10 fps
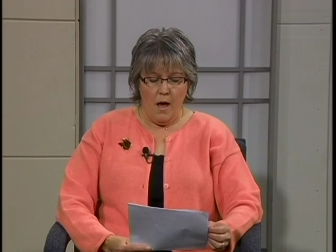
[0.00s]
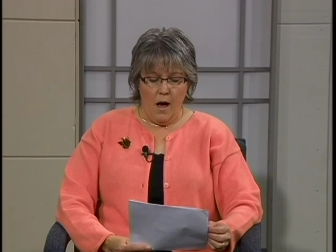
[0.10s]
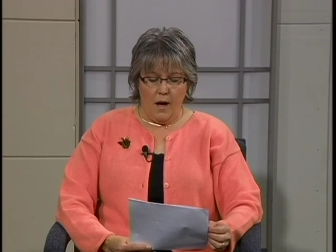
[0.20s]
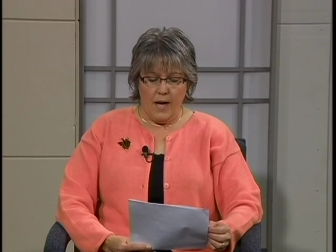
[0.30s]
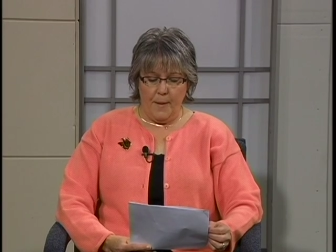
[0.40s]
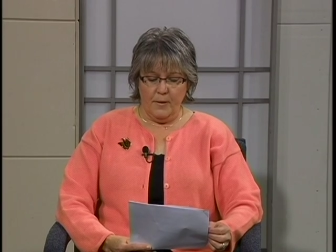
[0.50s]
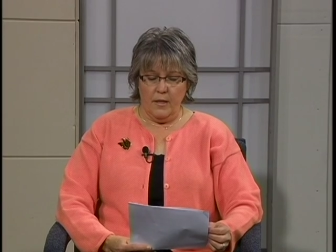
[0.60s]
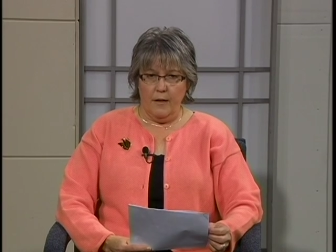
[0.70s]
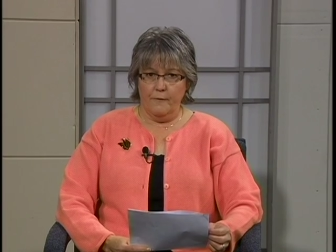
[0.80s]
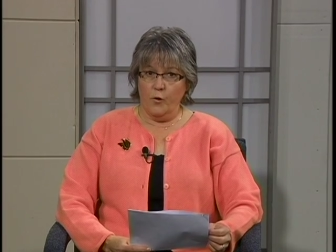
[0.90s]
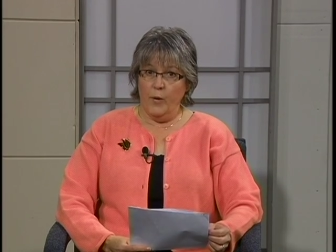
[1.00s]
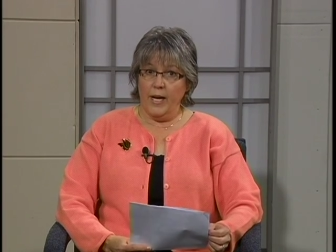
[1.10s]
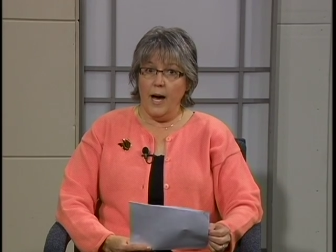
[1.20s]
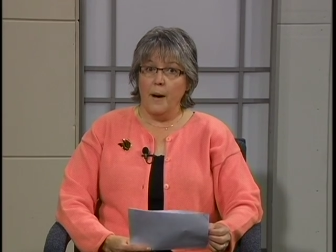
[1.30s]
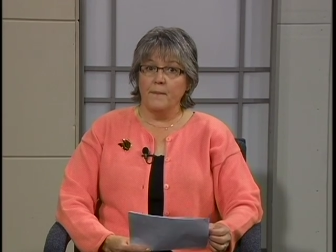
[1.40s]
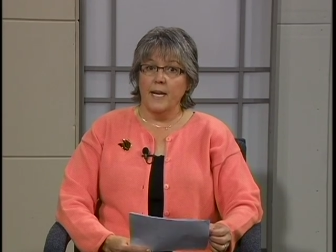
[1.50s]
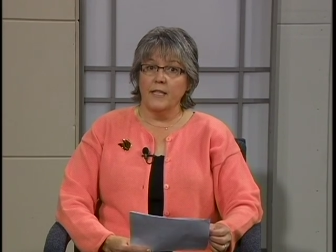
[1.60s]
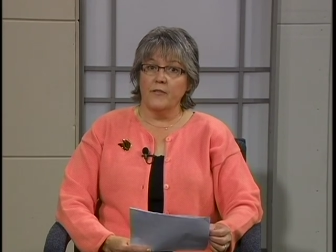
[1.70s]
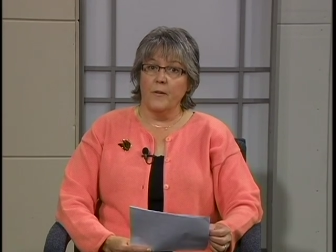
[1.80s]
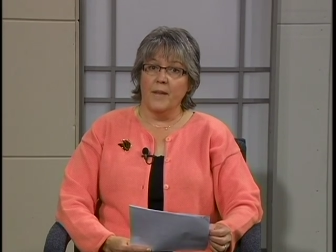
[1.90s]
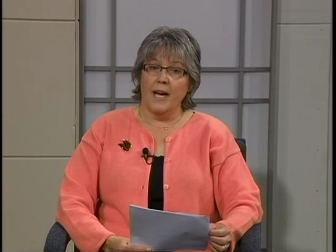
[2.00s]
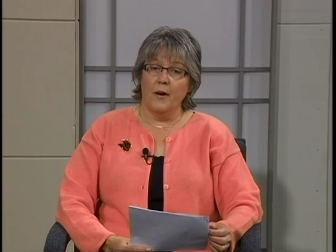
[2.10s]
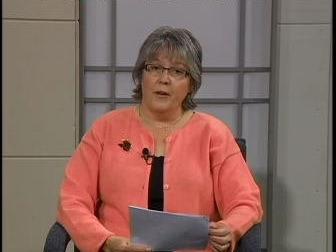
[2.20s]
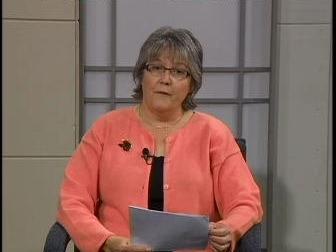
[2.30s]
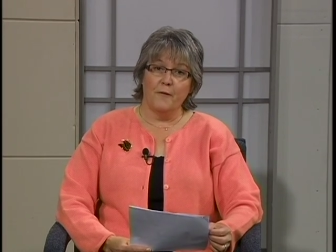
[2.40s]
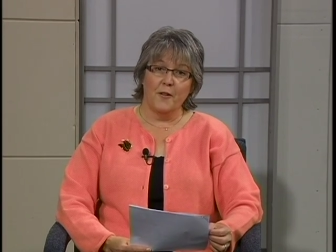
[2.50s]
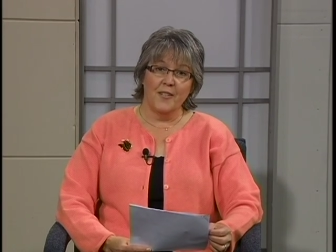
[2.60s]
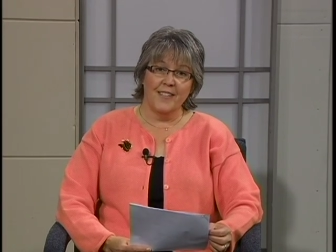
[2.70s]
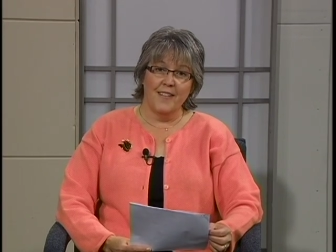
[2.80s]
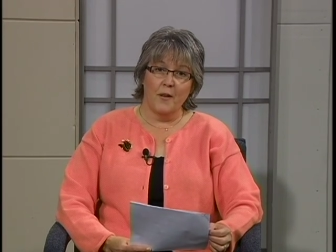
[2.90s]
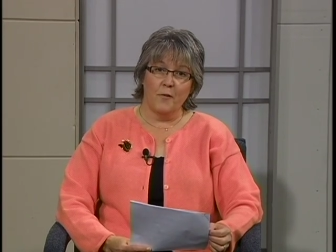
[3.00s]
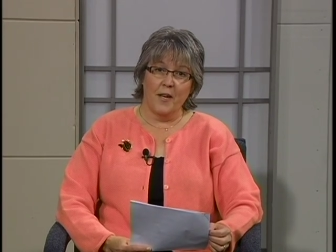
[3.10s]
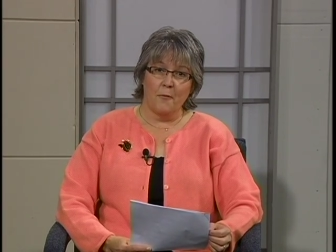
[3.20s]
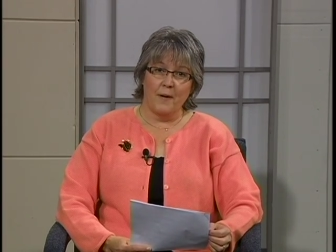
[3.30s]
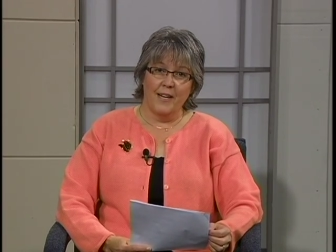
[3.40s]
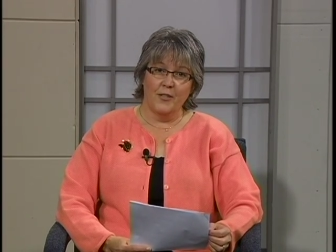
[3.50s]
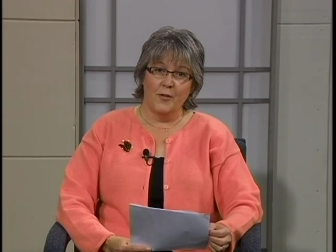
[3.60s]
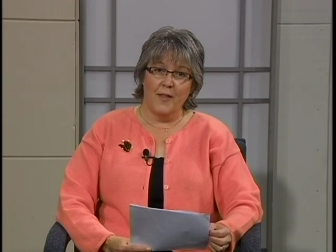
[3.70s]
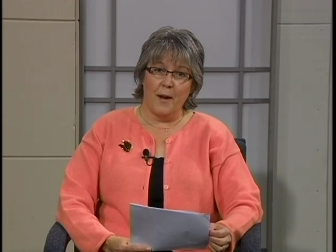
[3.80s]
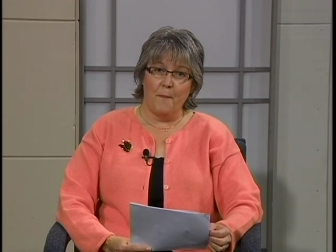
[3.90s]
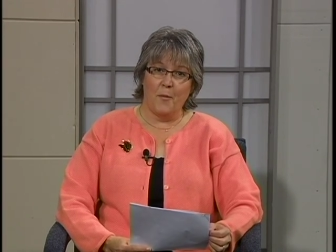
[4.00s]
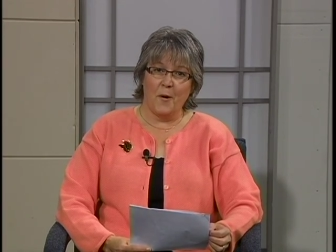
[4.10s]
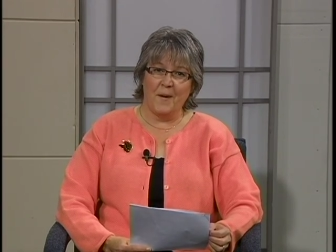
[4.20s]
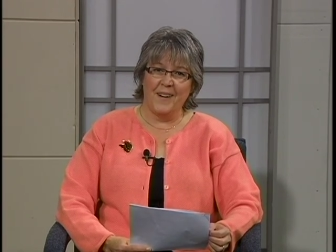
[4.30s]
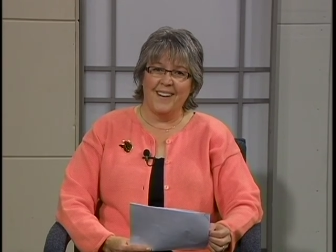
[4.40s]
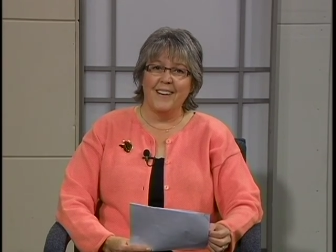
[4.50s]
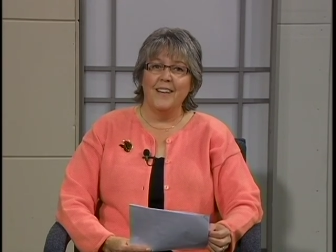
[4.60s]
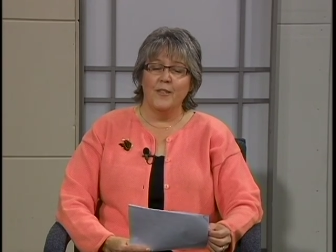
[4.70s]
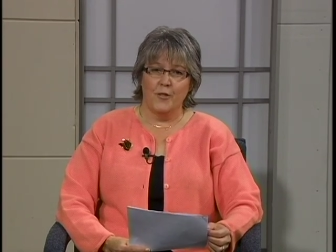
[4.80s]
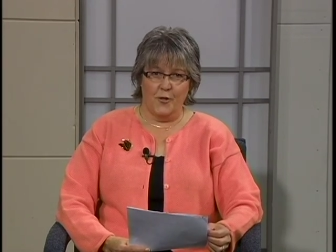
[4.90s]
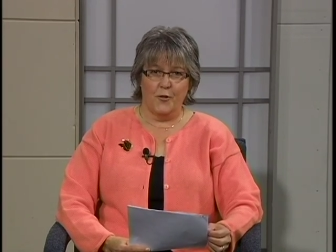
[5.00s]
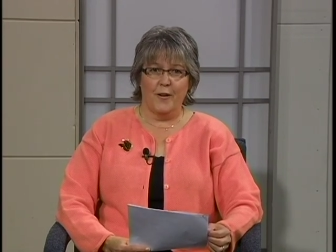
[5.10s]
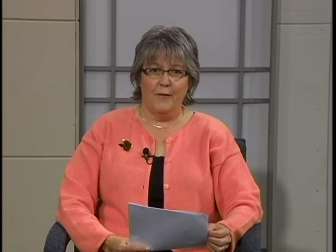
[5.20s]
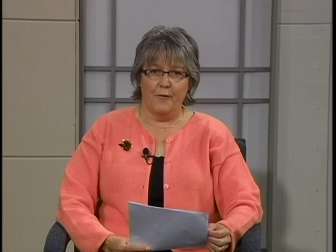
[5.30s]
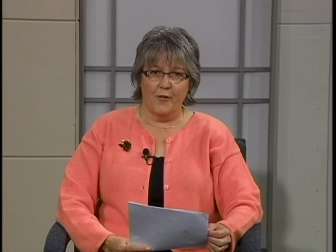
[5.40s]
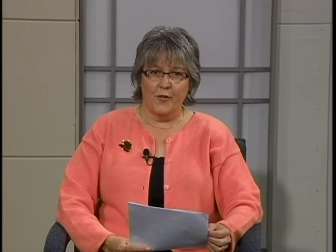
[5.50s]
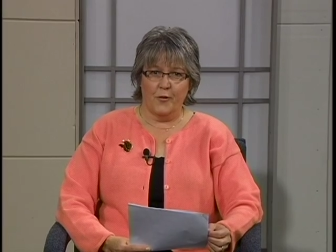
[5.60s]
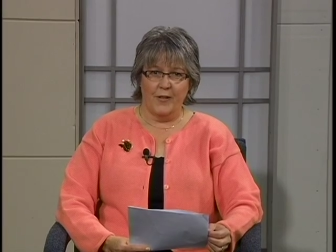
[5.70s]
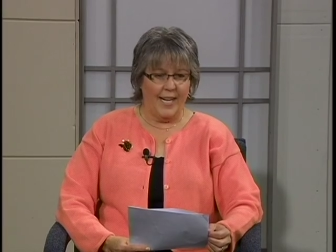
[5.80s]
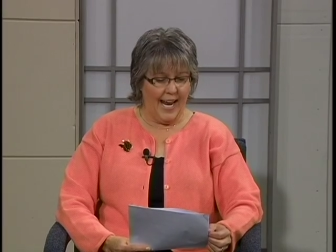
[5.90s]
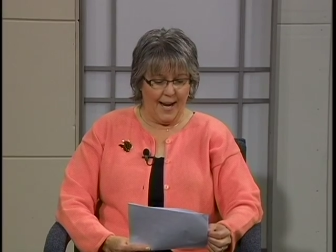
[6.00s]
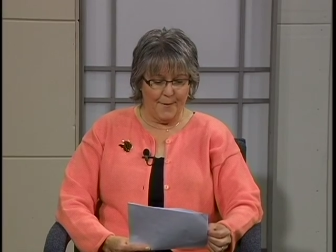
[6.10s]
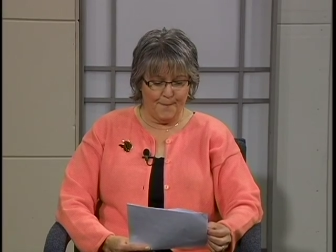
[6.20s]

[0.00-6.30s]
a couple of quick updates from the county first, and then we'll get right to that important story for the show today.